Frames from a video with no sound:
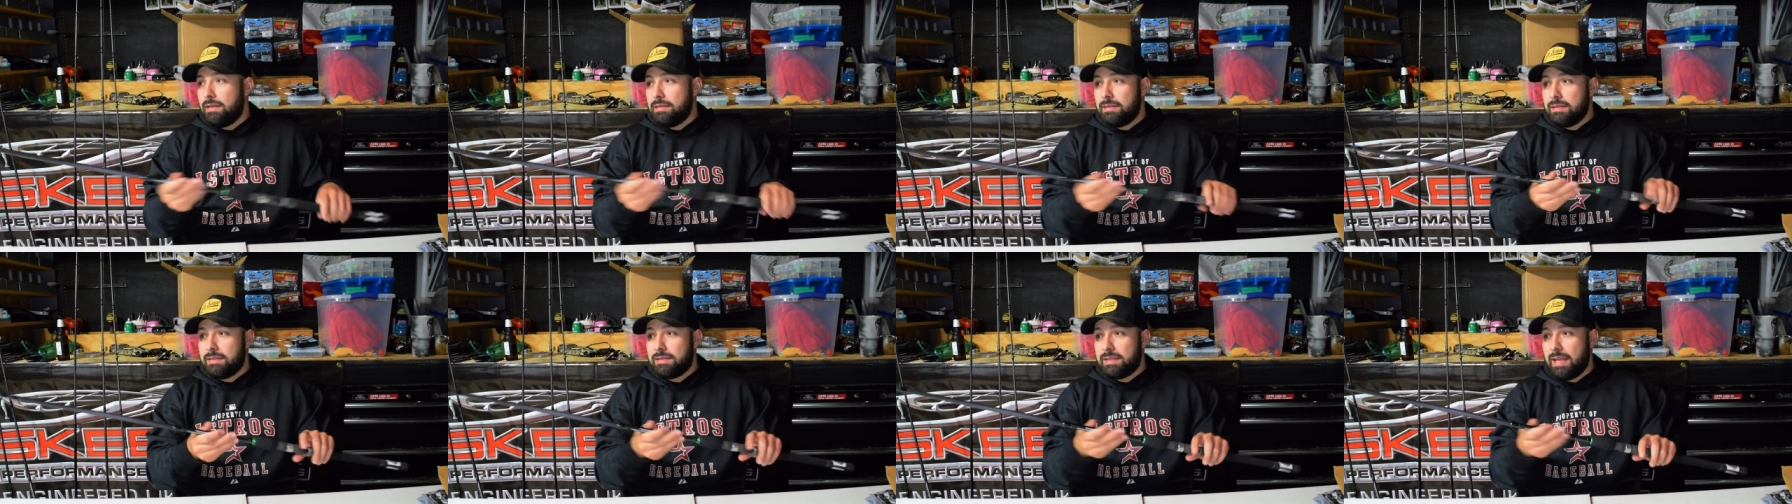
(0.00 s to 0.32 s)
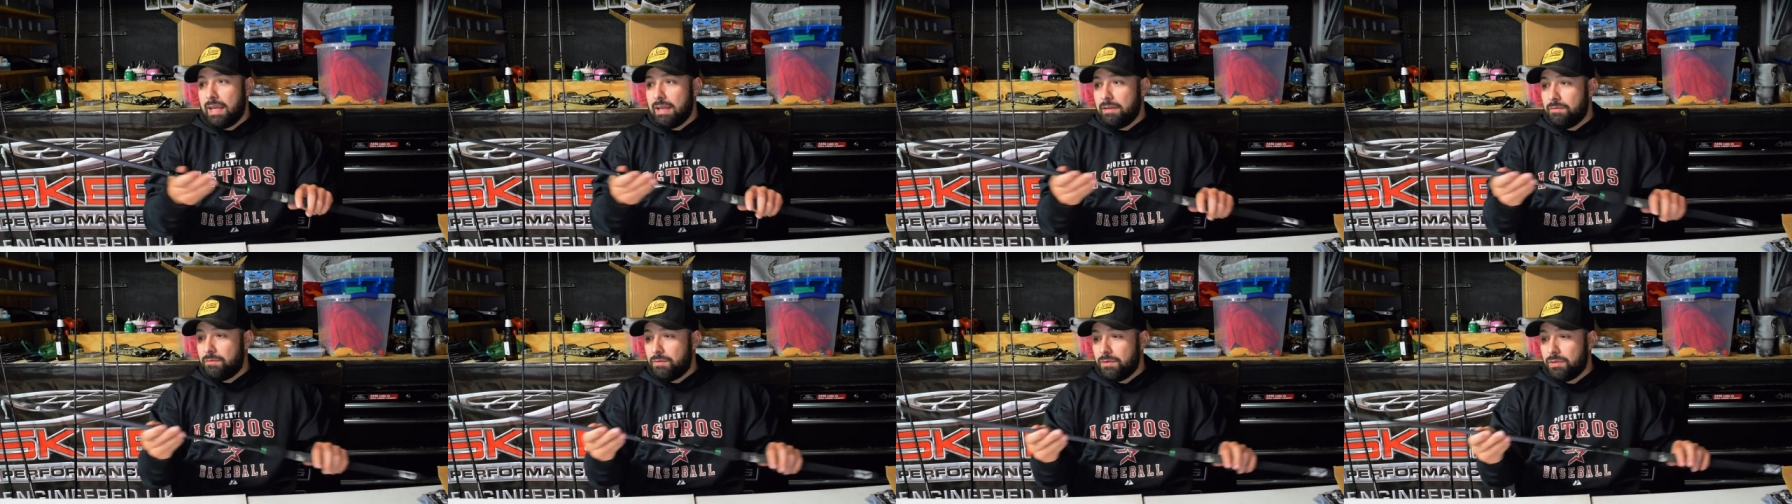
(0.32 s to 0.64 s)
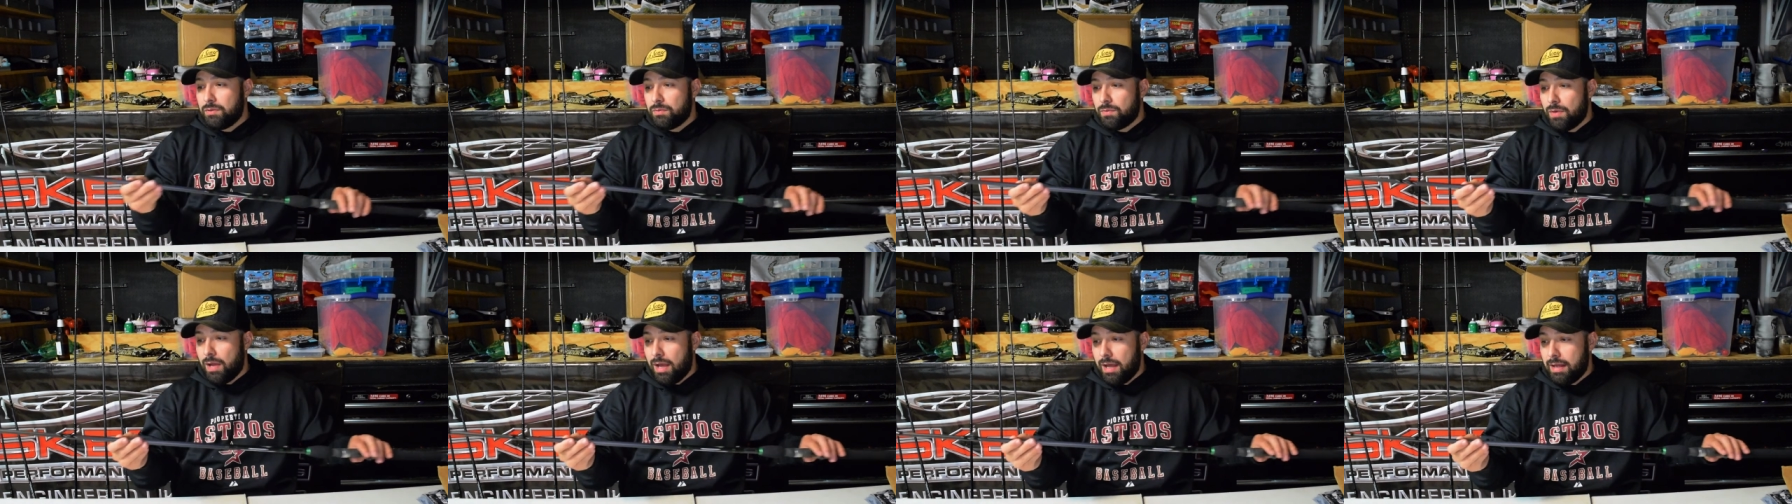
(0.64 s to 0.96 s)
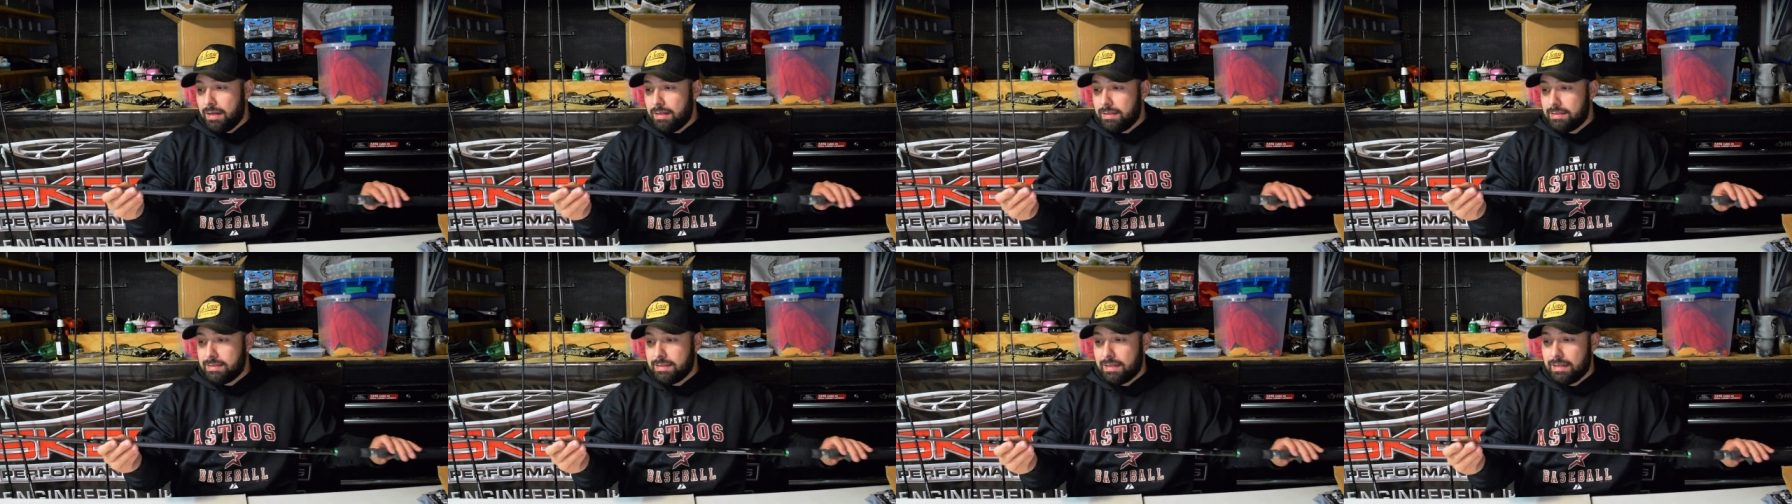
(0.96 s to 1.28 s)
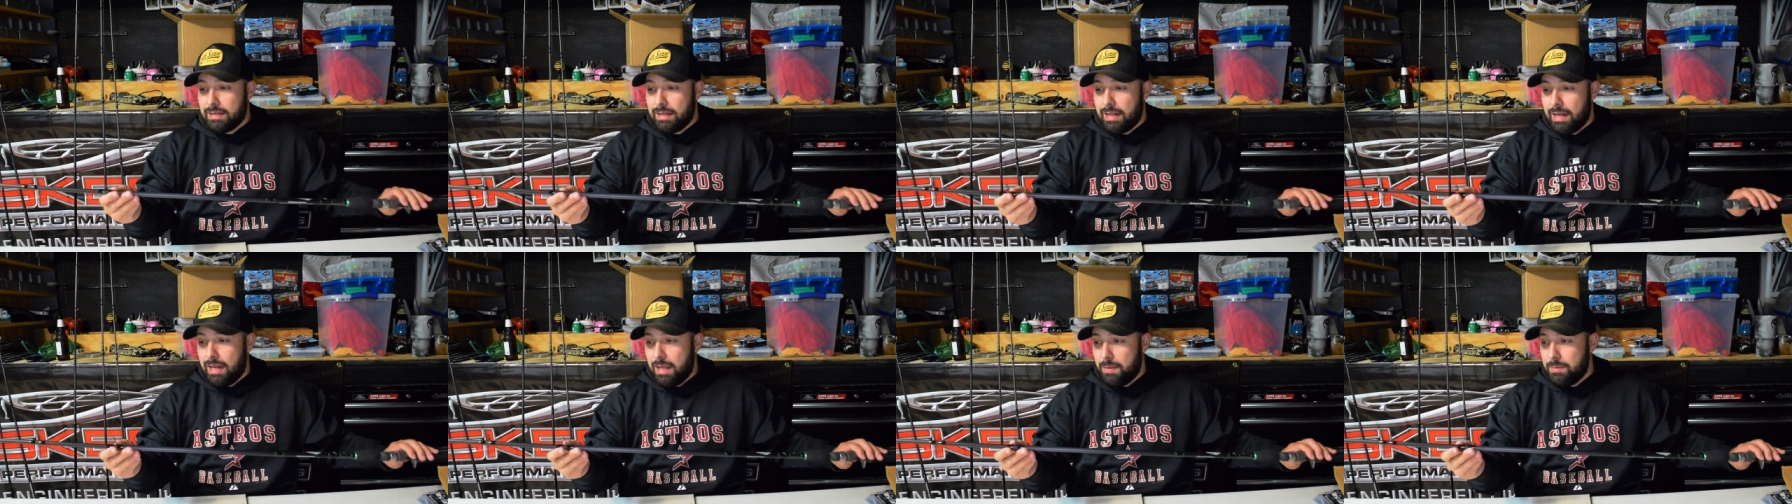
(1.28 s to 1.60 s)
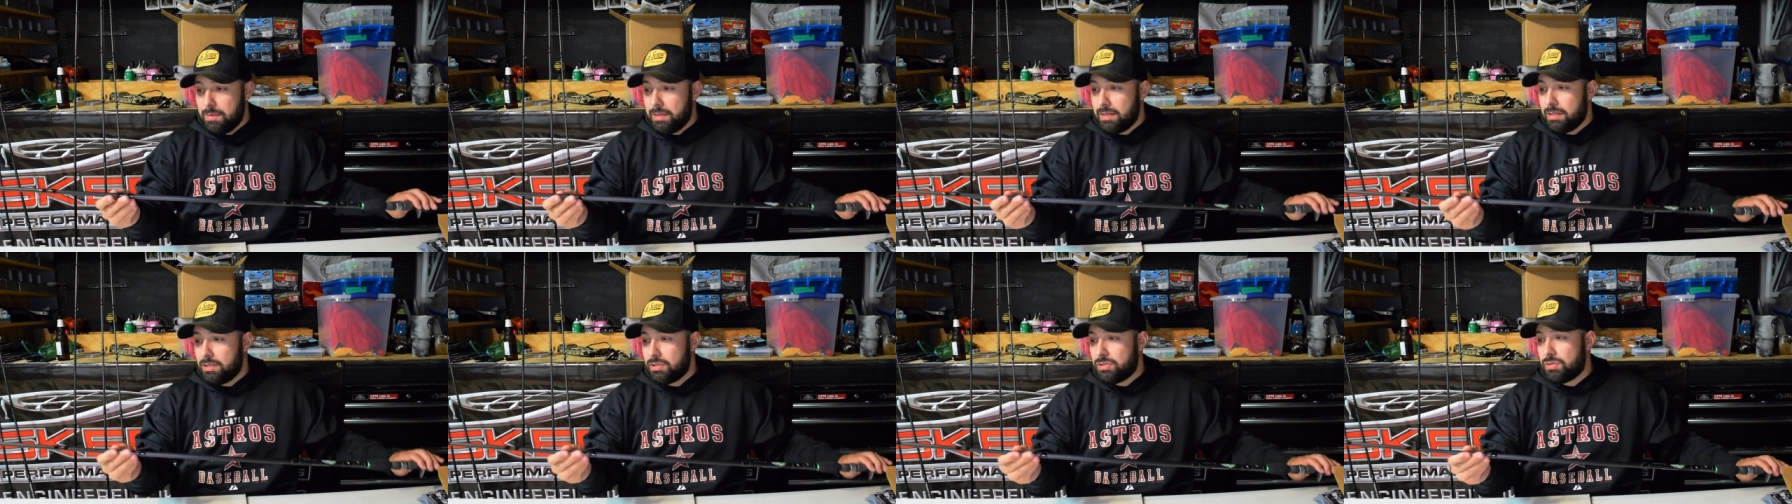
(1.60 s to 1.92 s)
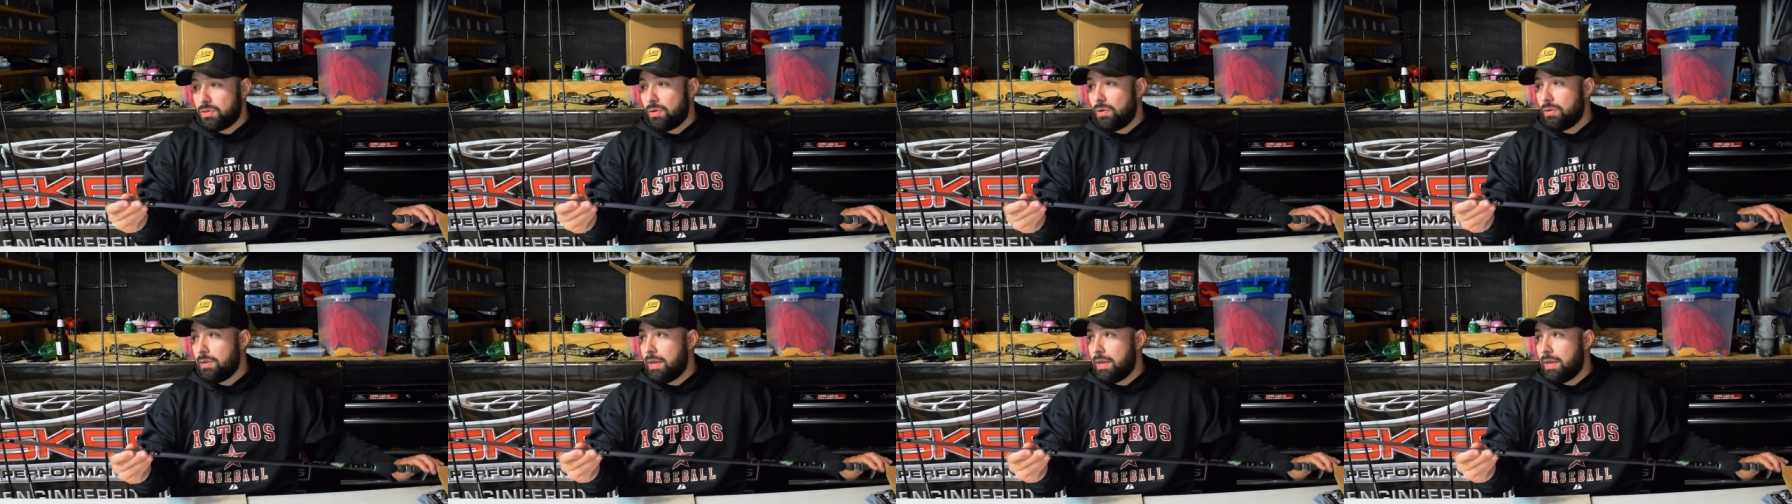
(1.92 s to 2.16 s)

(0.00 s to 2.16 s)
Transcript: this eight foot rod is going to let me control